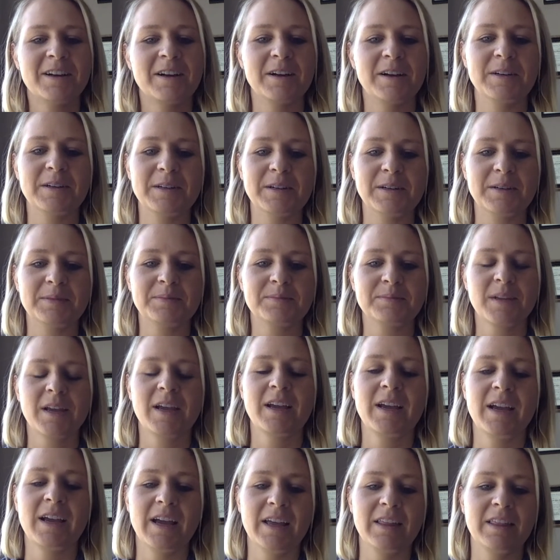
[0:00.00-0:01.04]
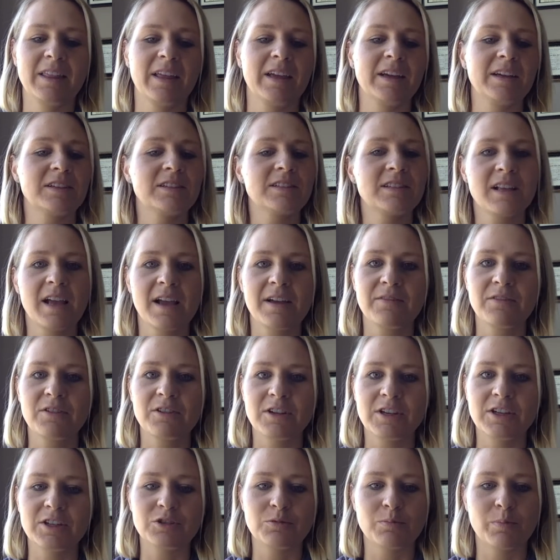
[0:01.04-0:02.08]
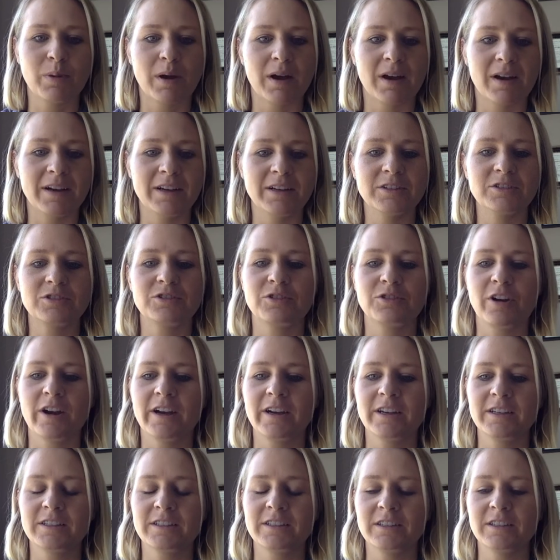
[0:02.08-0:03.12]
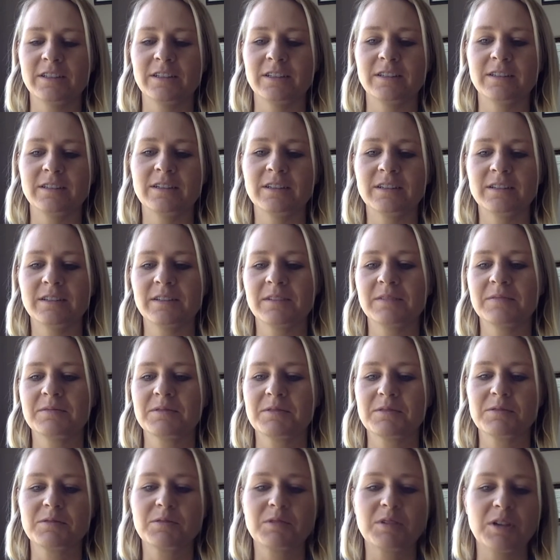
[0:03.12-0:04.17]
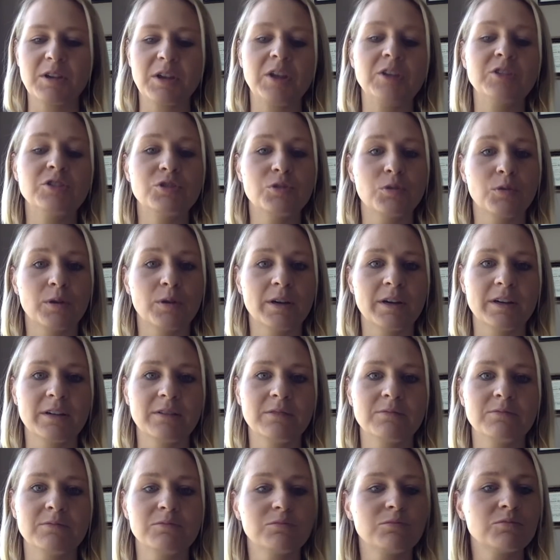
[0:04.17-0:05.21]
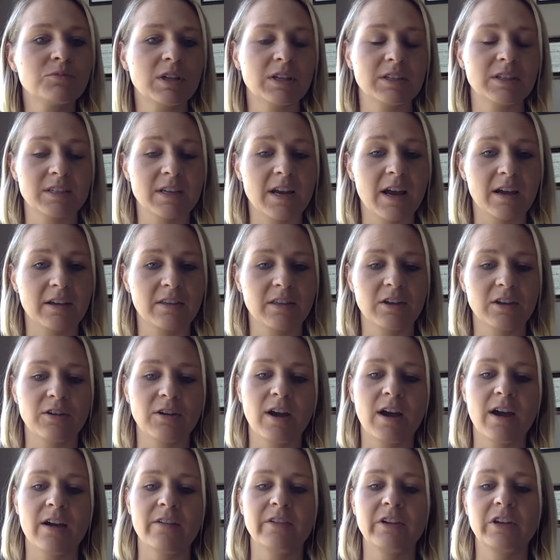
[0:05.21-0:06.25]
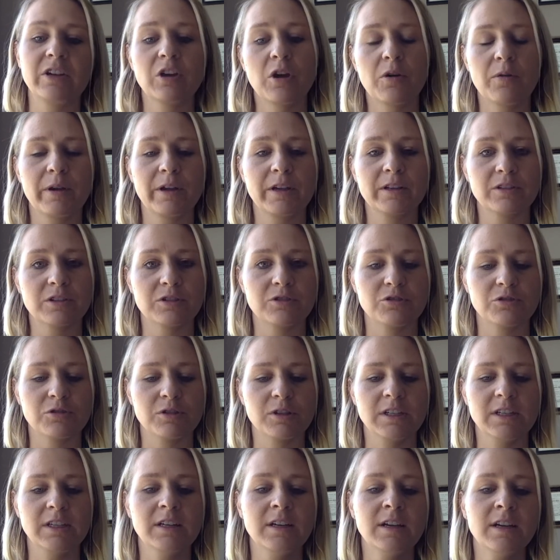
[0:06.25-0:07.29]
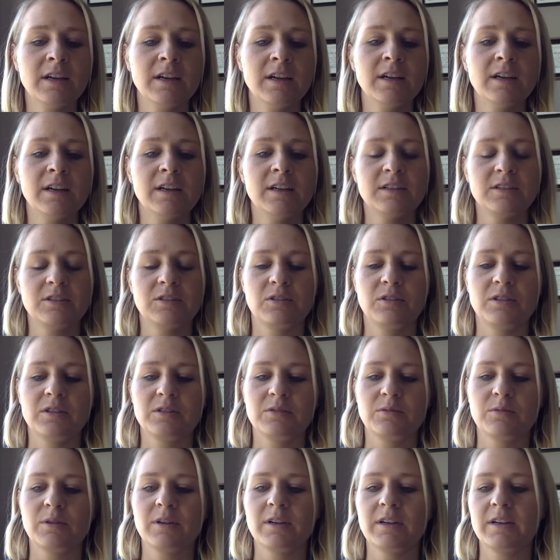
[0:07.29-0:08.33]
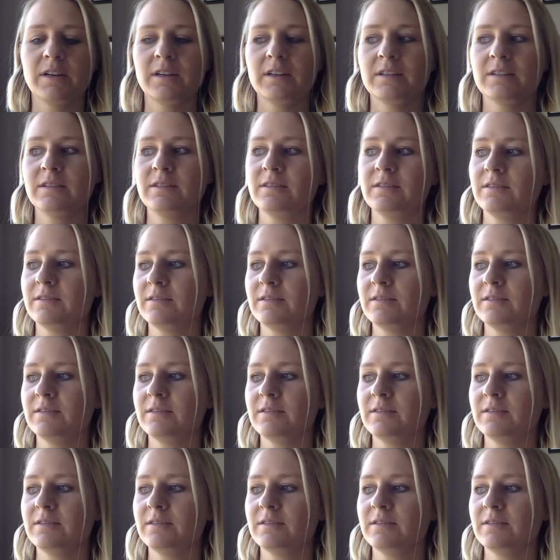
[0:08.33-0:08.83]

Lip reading: And like savor each bite. Try to enjoy the snack that you're having, knowing it's a treat. So this way